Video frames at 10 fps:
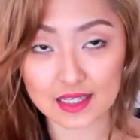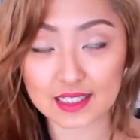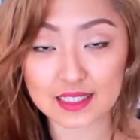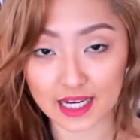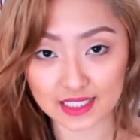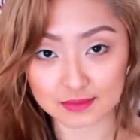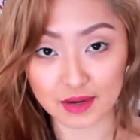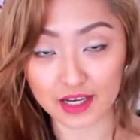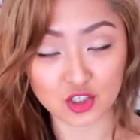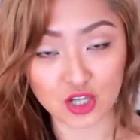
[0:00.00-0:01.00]
stays in
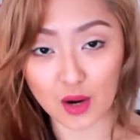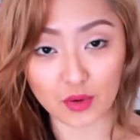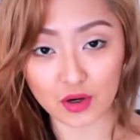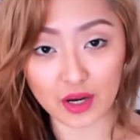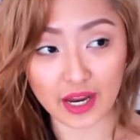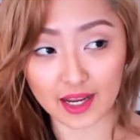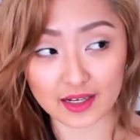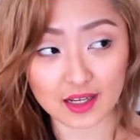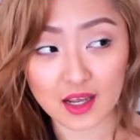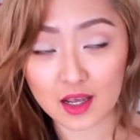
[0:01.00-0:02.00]
my shower,
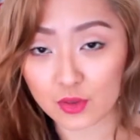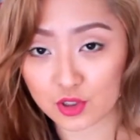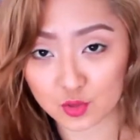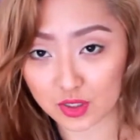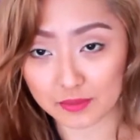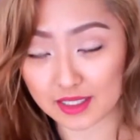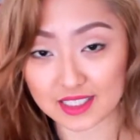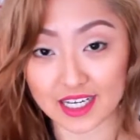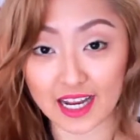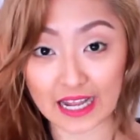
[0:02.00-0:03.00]
and there's one on my
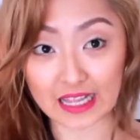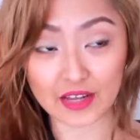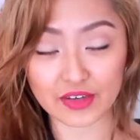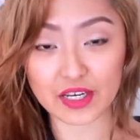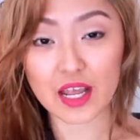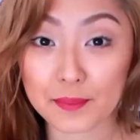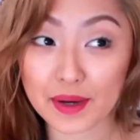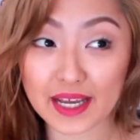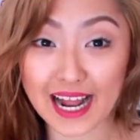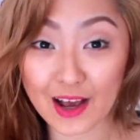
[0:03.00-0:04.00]
sink. I love it.
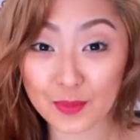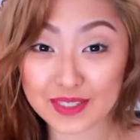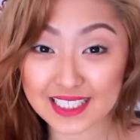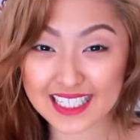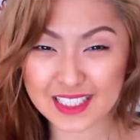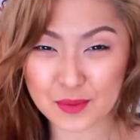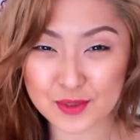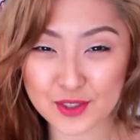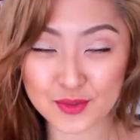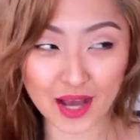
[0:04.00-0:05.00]
But I hope this guys
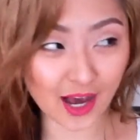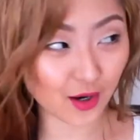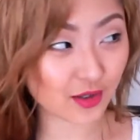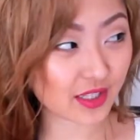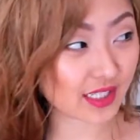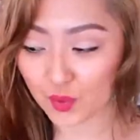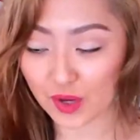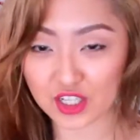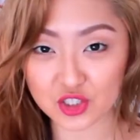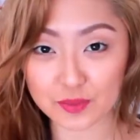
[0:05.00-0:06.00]
helps you out. This whole
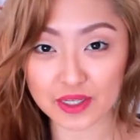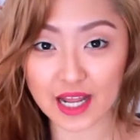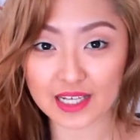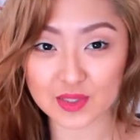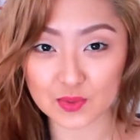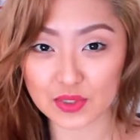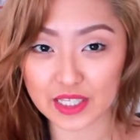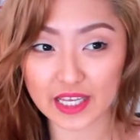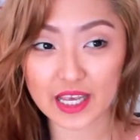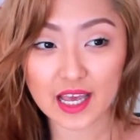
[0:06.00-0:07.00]
regimen has
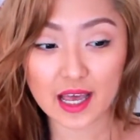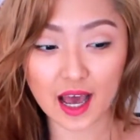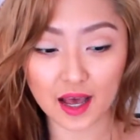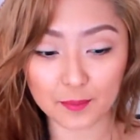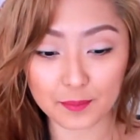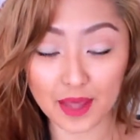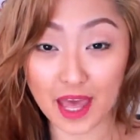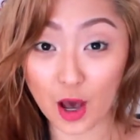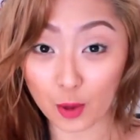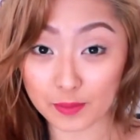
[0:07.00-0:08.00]
really
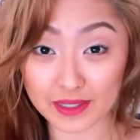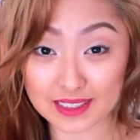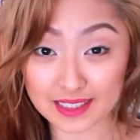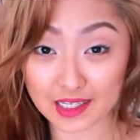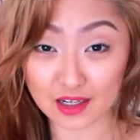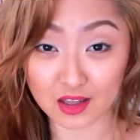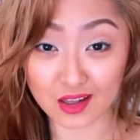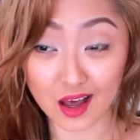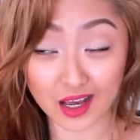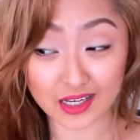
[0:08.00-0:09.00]
helped my skin a
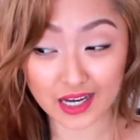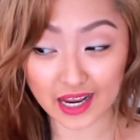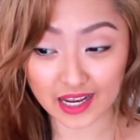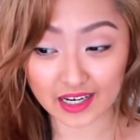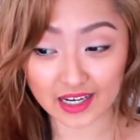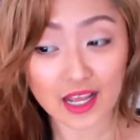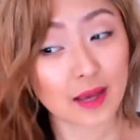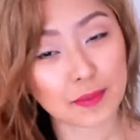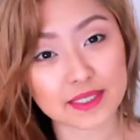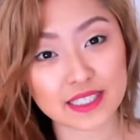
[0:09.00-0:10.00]
lot, and
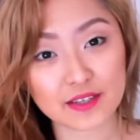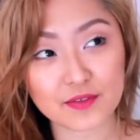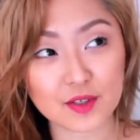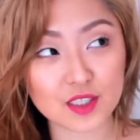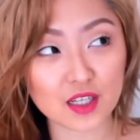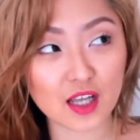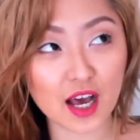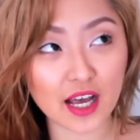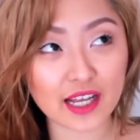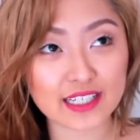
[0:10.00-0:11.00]
my skin feels a
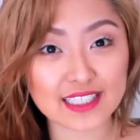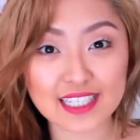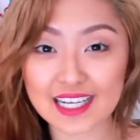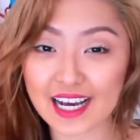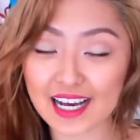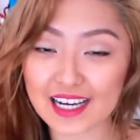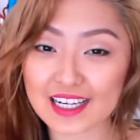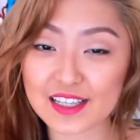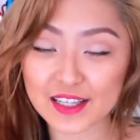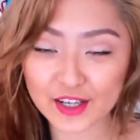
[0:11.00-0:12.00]
lot
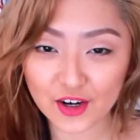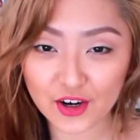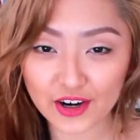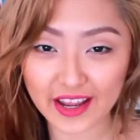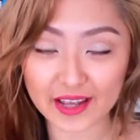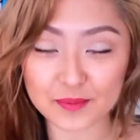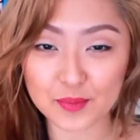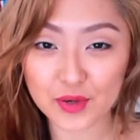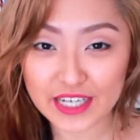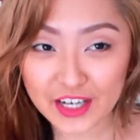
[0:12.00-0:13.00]
clearer and
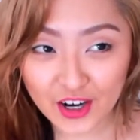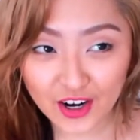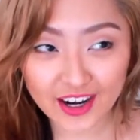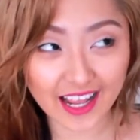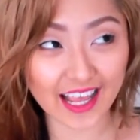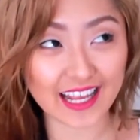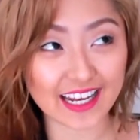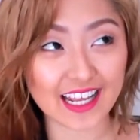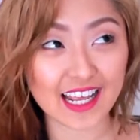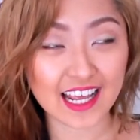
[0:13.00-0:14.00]
prettier, and